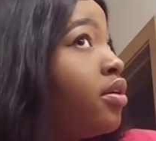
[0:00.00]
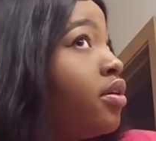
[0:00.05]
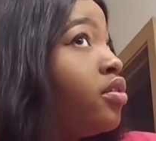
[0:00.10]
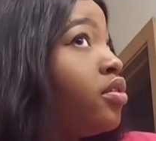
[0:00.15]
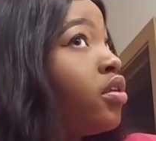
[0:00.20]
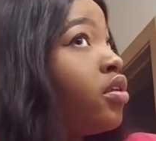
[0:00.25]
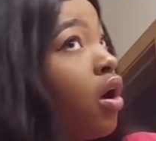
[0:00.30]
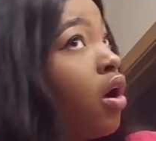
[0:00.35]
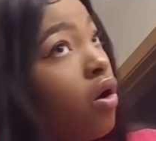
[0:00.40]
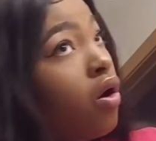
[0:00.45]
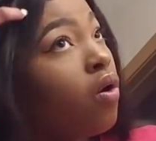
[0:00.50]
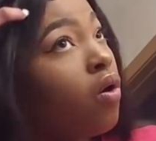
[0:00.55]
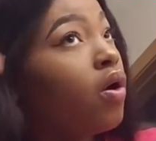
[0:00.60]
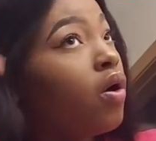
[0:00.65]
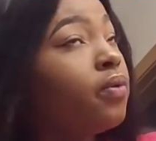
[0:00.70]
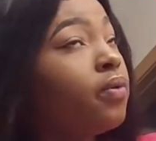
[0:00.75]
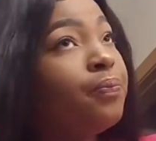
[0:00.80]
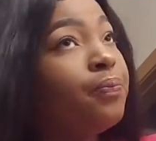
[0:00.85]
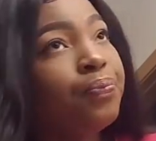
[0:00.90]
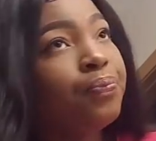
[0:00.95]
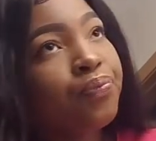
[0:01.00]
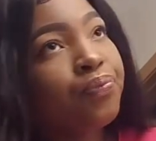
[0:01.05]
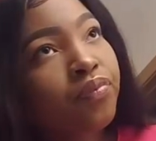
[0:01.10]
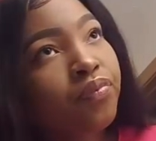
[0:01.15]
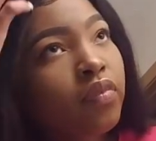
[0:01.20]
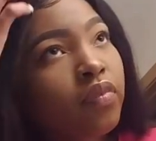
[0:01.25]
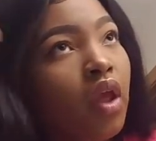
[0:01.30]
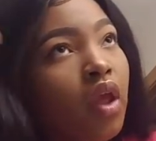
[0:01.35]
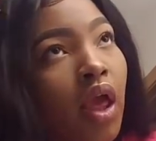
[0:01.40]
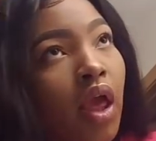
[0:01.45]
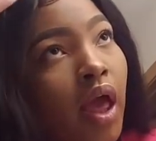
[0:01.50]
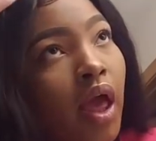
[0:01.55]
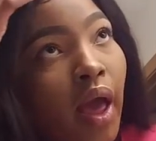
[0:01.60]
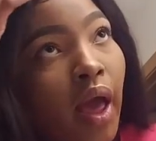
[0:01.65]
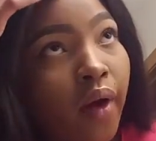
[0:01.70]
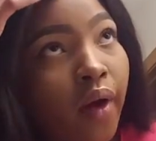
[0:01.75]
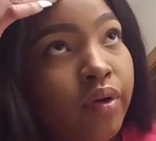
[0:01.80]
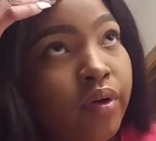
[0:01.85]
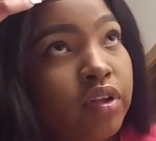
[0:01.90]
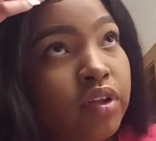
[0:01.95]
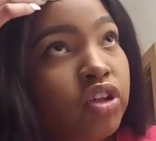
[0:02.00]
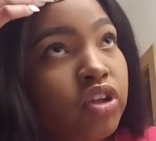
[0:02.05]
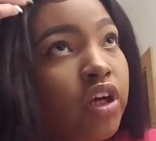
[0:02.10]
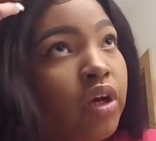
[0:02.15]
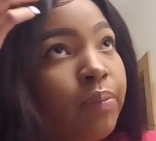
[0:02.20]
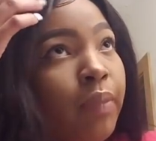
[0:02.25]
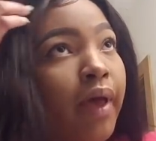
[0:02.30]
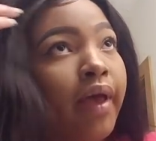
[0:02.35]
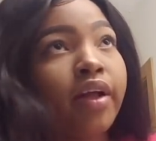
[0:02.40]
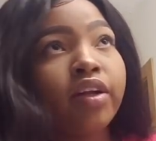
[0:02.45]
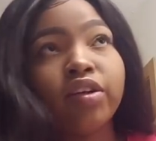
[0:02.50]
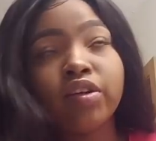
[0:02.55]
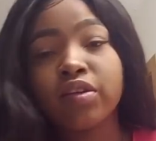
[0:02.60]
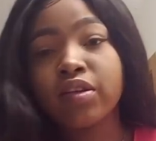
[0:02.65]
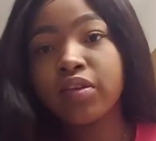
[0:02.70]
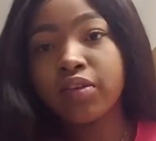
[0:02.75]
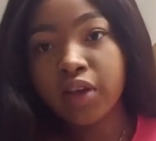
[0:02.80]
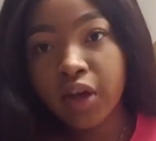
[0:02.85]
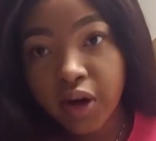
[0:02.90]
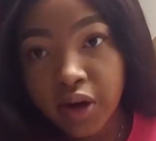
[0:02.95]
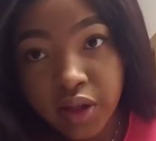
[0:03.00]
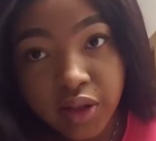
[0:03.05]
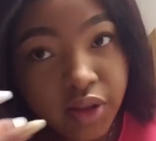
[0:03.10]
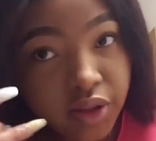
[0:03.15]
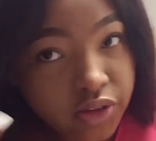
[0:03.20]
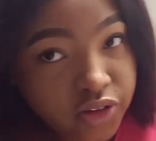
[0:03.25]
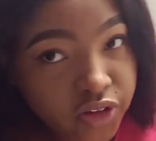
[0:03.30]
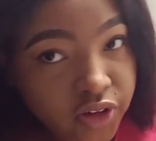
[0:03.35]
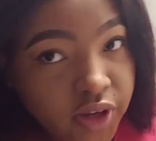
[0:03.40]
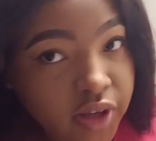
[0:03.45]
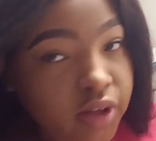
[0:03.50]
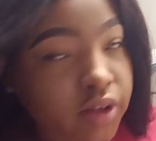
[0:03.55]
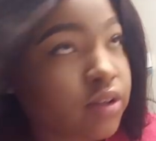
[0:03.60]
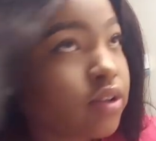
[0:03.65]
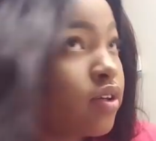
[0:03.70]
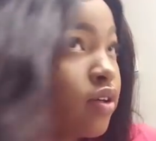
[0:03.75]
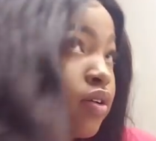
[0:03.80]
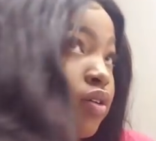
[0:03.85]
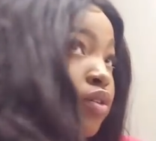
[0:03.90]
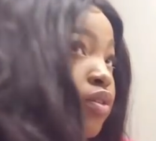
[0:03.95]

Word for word: So I don't need to gel my edges because I already look gelled.